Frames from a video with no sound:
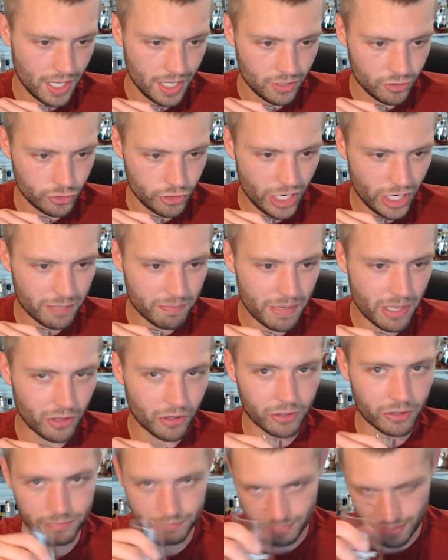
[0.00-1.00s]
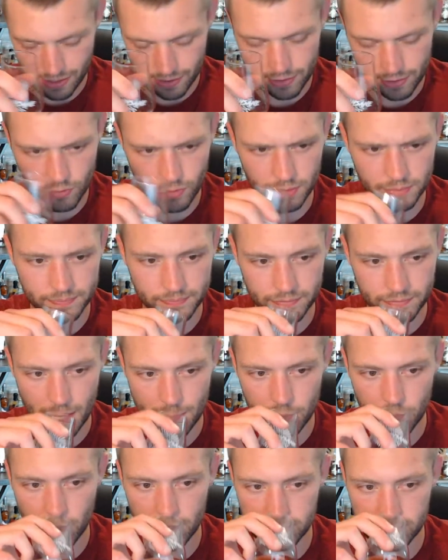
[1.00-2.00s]
Jake Miller, how you doing? Happy
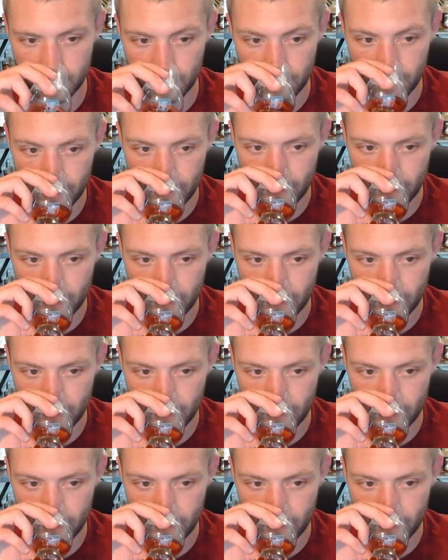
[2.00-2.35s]
Wednesday.